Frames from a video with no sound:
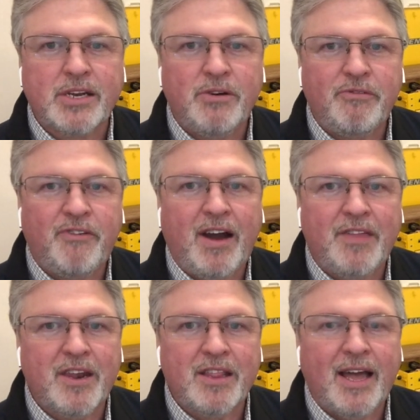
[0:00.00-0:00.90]
I don't
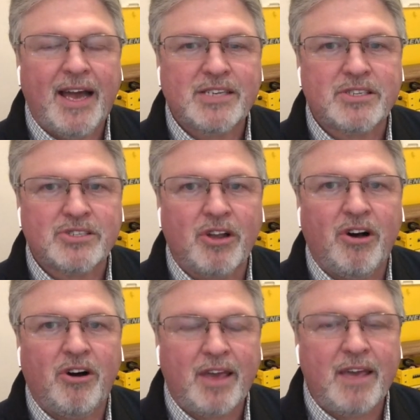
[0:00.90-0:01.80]
find that it lasts as
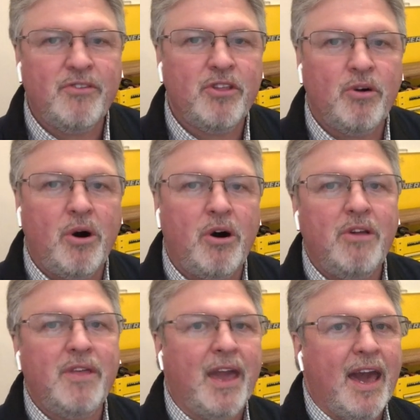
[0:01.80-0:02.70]
long, even though
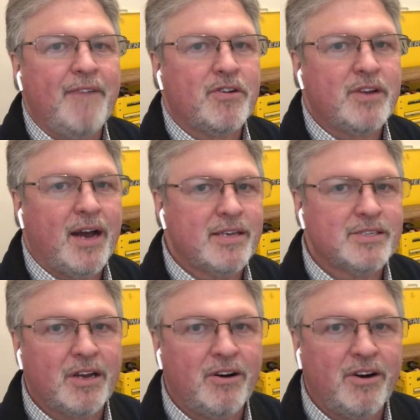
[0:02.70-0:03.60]
all the
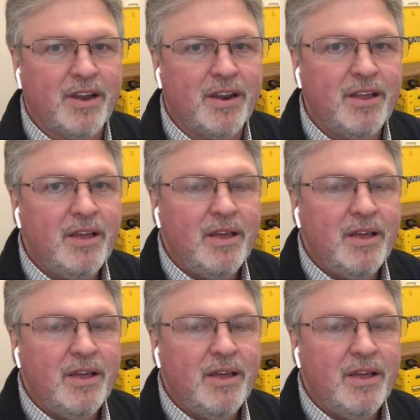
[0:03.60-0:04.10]
advertising on it